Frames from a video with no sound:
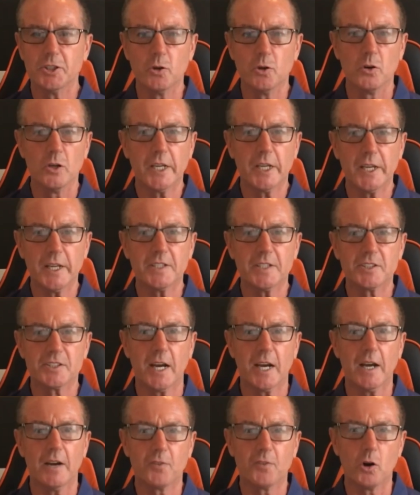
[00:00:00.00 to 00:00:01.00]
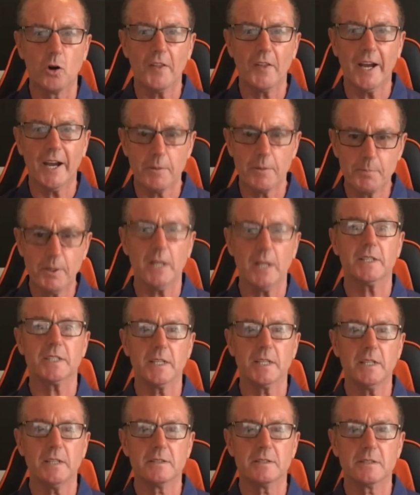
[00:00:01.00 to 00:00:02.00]
young kids that have got that
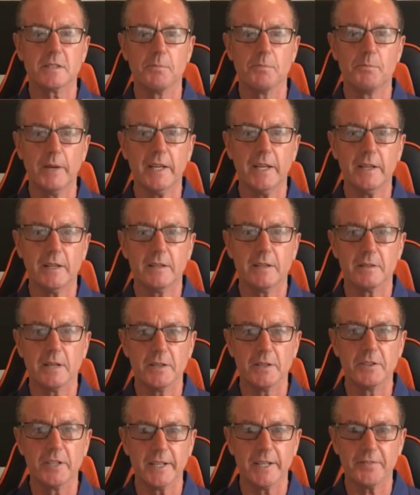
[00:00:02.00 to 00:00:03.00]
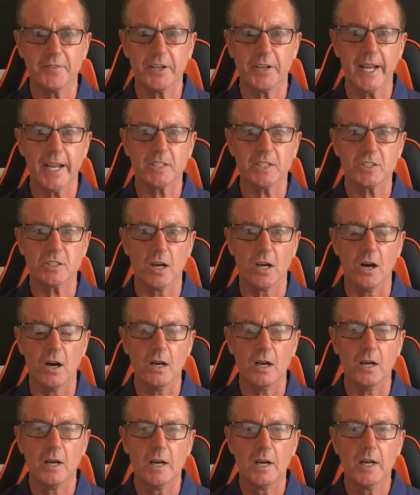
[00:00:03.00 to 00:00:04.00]
ability to be the next
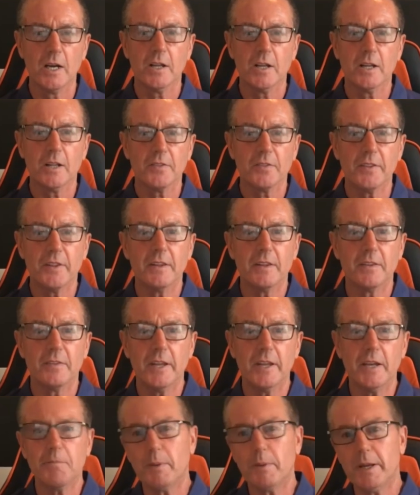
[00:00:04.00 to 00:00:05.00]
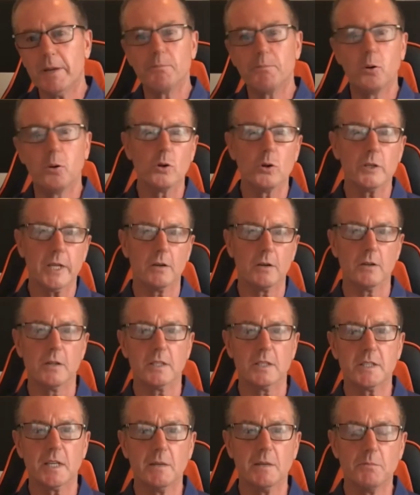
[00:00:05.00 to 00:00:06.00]
star, they're being pulled out of the
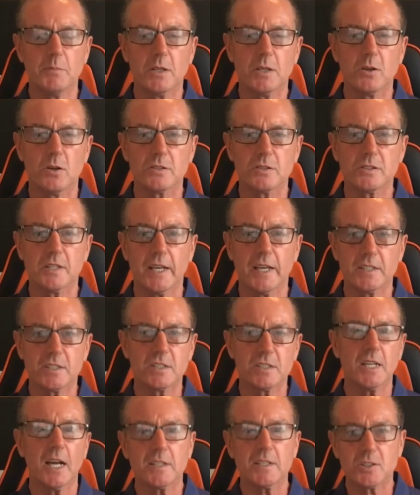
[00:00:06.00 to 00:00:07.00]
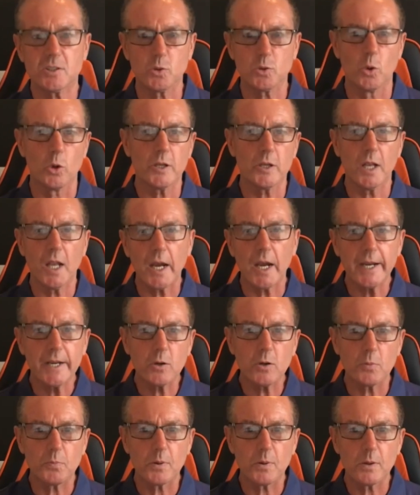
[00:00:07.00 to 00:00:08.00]
team because their stats don't line
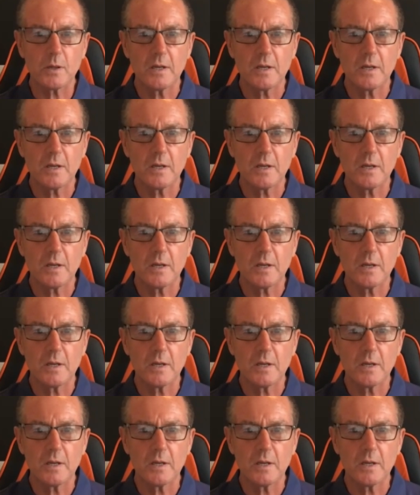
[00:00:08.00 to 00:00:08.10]
up.